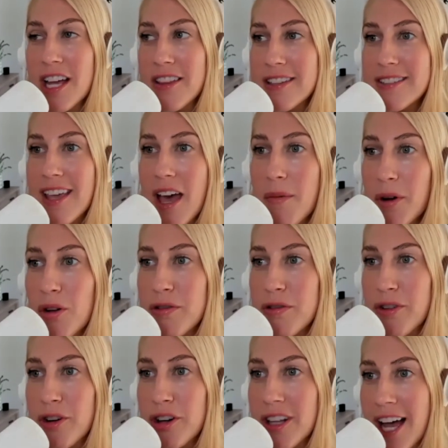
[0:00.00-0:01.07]
these chemical
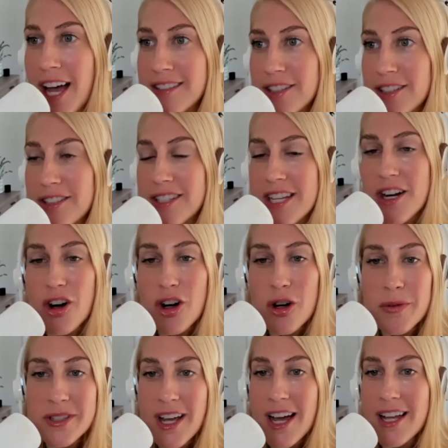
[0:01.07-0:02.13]
fertilizers and
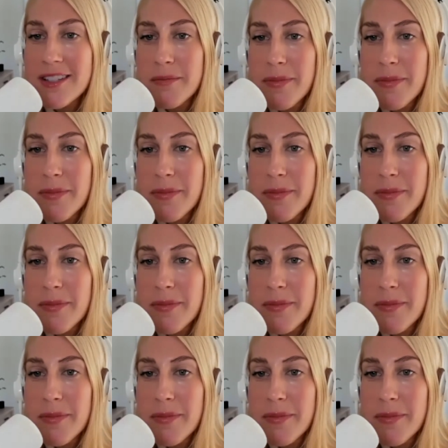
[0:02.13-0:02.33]
herbicides